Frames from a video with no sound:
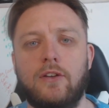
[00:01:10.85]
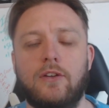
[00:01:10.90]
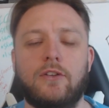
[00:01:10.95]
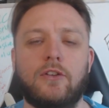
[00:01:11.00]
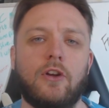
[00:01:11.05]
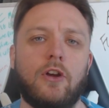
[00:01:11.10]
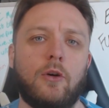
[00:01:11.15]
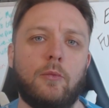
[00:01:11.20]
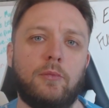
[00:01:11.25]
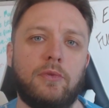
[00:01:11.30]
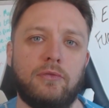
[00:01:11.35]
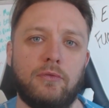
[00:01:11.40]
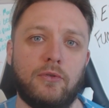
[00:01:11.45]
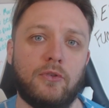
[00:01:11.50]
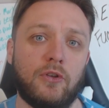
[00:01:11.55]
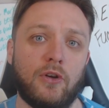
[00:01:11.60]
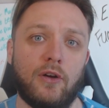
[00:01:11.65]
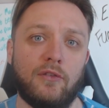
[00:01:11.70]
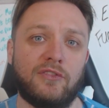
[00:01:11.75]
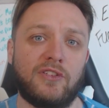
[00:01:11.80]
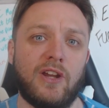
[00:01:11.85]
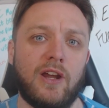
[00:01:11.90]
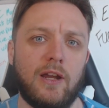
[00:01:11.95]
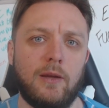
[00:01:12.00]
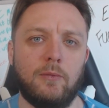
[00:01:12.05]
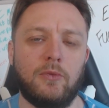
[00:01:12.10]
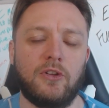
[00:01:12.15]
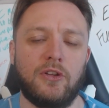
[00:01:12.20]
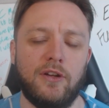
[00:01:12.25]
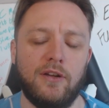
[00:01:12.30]
the top through sort of
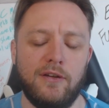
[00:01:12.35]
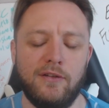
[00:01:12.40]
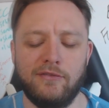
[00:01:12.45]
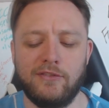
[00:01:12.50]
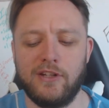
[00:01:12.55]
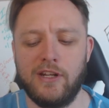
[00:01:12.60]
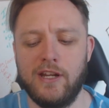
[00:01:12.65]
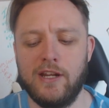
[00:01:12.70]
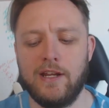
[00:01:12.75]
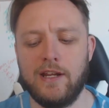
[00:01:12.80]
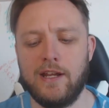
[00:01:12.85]
time served,